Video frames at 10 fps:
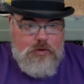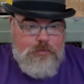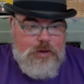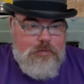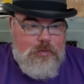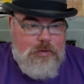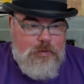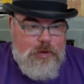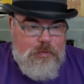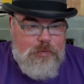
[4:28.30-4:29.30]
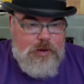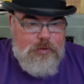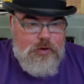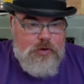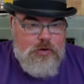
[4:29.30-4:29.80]
go. Peeper, peeper, peeper,
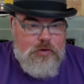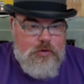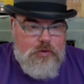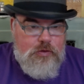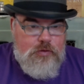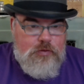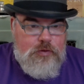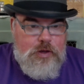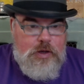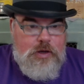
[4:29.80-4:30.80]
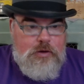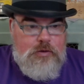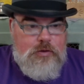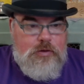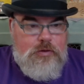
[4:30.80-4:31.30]
peepers.
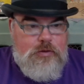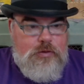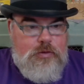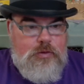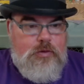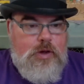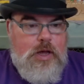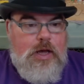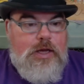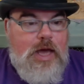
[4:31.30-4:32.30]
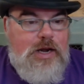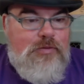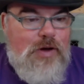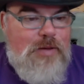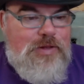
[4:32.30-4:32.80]
Doo-doo-doo.
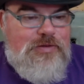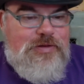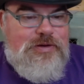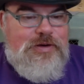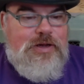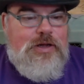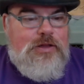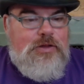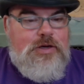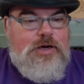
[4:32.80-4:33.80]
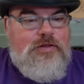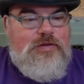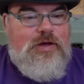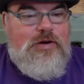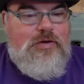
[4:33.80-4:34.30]
Kenny Robinson, looking and
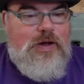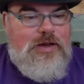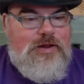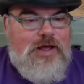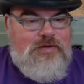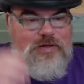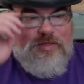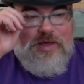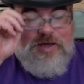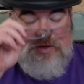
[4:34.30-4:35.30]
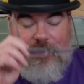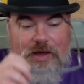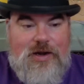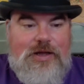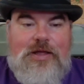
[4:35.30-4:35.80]
sounding great, Tazzy. Thank you,
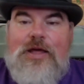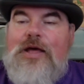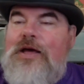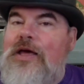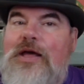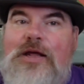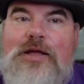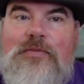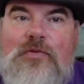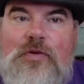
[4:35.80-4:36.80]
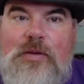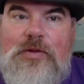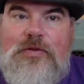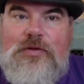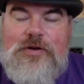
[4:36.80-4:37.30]
Kenny. Kenny
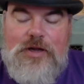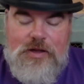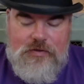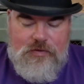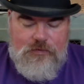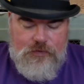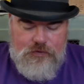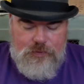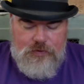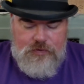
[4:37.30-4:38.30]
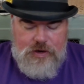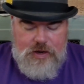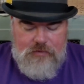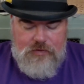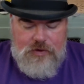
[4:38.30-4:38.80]
Robinson is the first person I
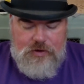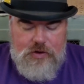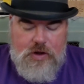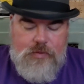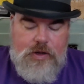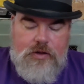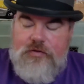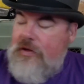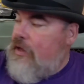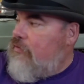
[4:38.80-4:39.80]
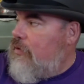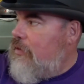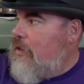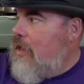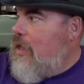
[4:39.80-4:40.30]
ever did comedy on stage with,